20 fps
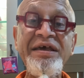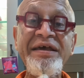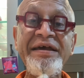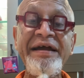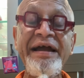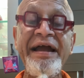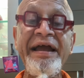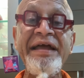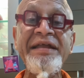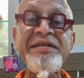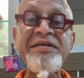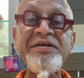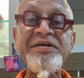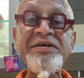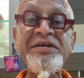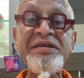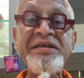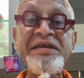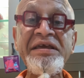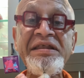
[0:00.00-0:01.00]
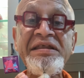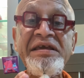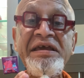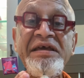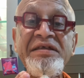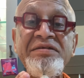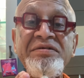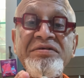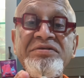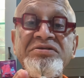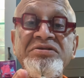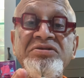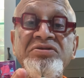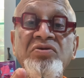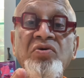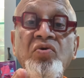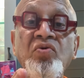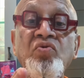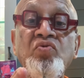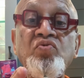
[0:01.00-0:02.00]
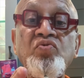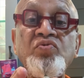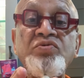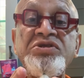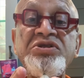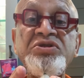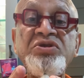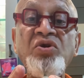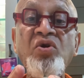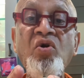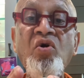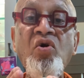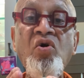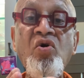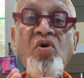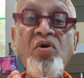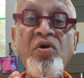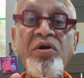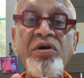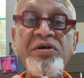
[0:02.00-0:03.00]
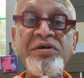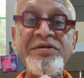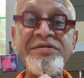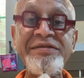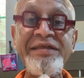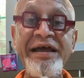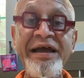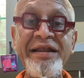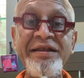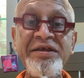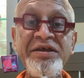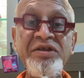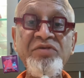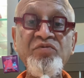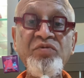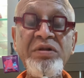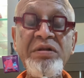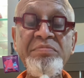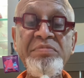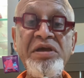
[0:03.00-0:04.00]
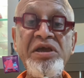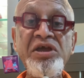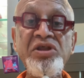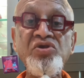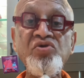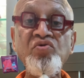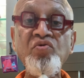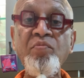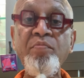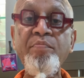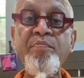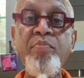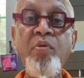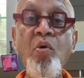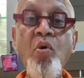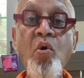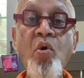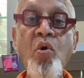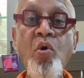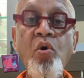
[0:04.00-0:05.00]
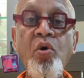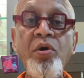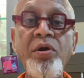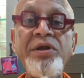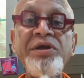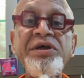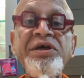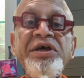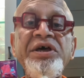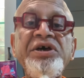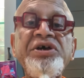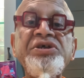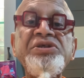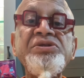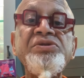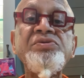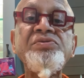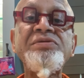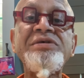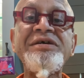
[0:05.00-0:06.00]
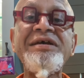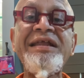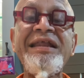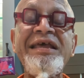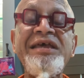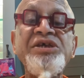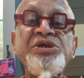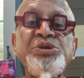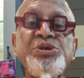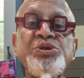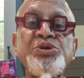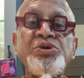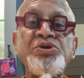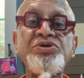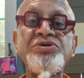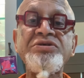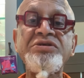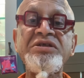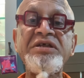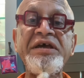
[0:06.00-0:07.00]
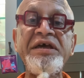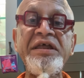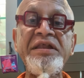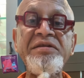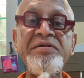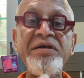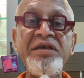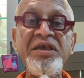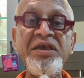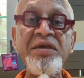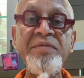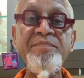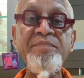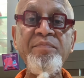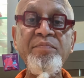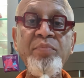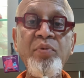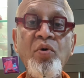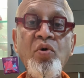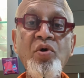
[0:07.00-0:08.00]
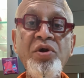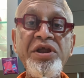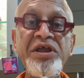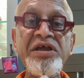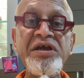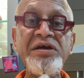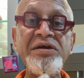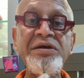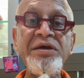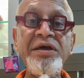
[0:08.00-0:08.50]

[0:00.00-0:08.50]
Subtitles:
and it can get so strong that it will begin to bore into the glaciers and keep boring,